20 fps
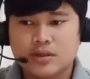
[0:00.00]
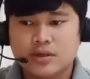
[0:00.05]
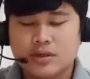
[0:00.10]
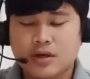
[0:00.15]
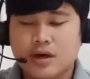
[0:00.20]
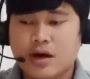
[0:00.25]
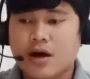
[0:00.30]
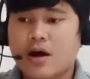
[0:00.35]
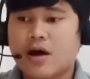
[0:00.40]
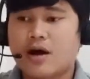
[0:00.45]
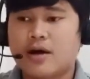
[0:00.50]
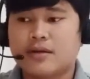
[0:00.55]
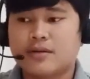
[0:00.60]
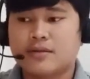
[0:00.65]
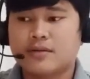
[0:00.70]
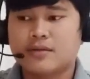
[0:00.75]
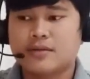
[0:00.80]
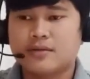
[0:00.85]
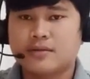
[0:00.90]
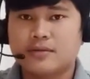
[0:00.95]
God.
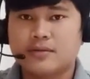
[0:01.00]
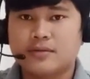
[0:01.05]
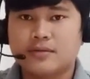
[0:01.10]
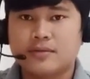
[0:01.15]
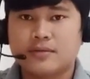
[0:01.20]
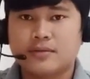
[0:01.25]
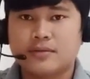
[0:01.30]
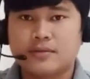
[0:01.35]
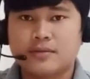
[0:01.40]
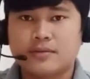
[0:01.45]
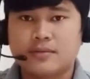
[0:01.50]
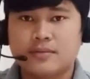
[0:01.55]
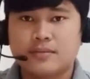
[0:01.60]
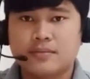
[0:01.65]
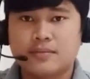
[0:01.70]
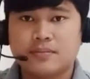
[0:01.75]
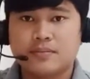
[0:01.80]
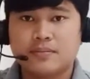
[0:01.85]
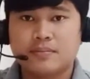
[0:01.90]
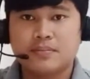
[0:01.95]

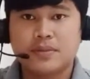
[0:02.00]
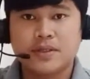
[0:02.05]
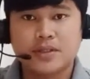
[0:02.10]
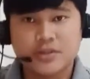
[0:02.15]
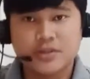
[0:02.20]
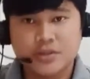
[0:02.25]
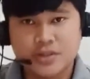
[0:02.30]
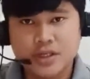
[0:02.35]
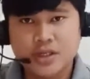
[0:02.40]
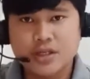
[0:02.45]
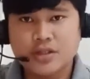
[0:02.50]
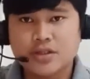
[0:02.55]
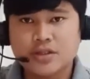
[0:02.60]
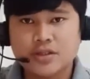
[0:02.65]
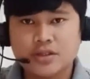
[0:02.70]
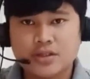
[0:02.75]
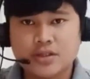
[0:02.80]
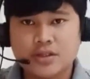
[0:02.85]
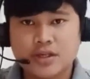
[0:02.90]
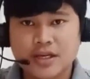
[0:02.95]
But
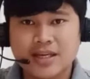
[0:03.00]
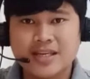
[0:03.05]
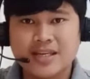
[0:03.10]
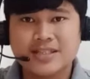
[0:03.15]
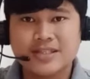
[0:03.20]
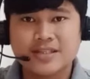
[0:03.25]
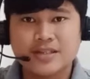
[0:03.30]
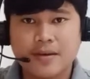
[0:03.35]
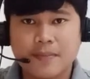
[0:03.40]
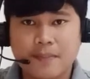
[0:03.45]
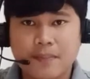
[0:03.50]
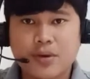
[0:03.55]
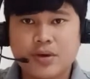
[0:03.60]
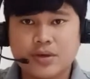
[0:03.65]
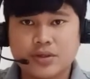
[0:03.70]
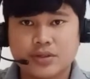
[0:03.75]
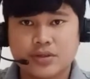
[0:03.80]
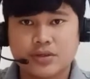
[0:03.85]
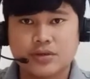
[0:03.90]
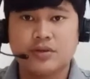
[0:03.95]
Jesus is a
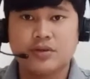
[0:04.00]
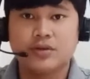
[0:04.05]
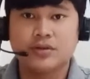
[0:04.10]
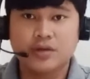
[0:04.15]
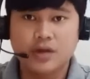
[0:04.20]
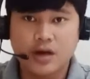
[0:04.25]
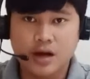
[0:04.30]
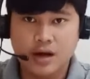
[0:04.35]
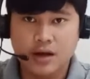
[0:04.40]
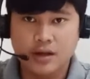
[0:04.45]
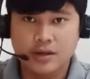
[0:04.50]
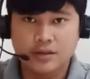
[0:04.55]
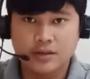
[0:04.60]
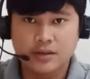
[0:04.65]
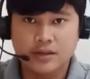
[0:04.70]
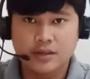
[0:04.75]
personal God.